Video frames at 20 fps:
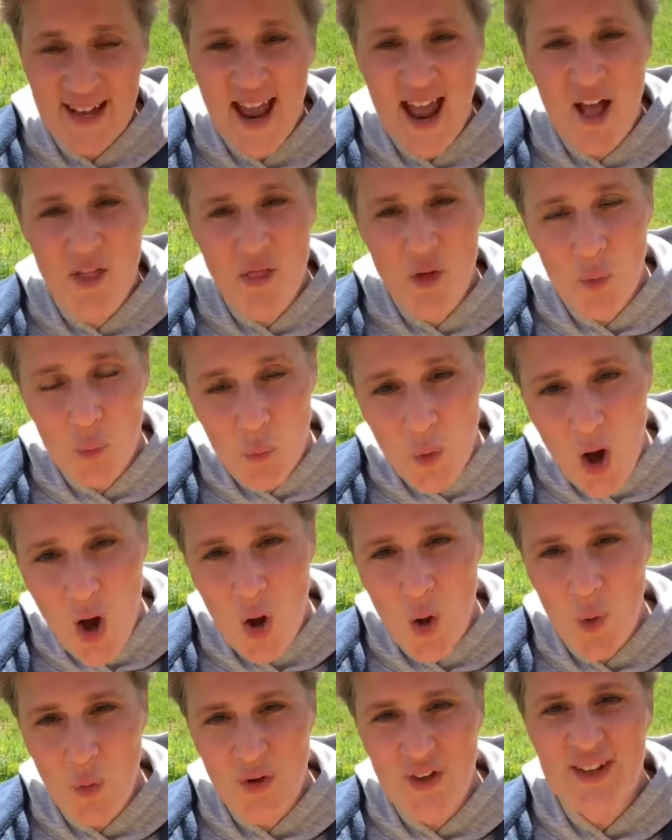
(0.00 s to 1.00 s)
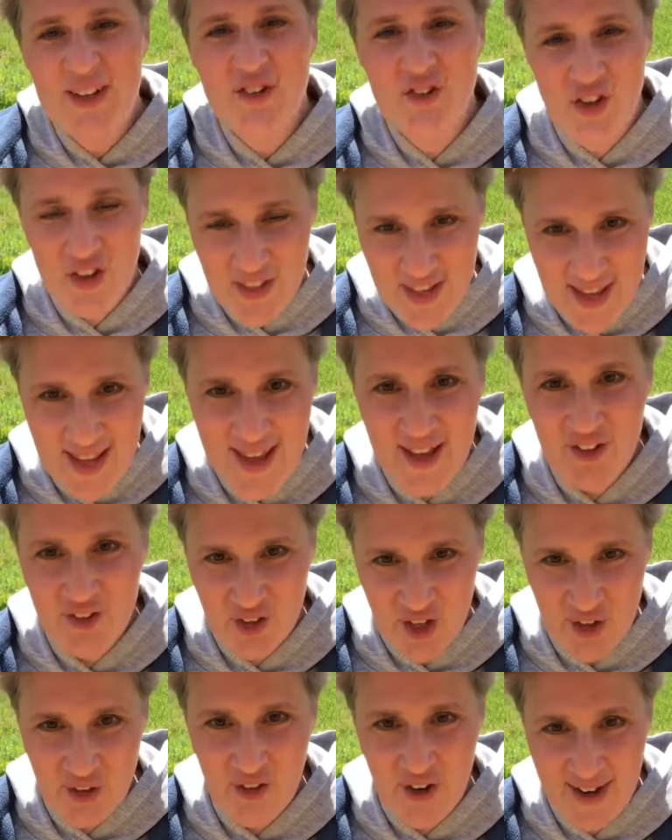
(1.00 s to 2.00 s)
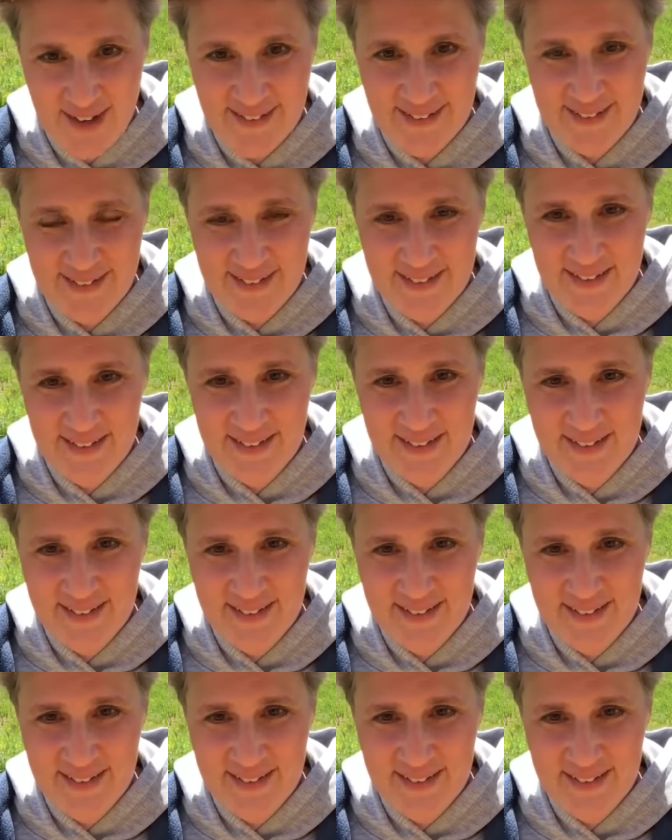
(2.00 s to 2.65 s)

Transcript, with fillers: and the Road to the Antichrist.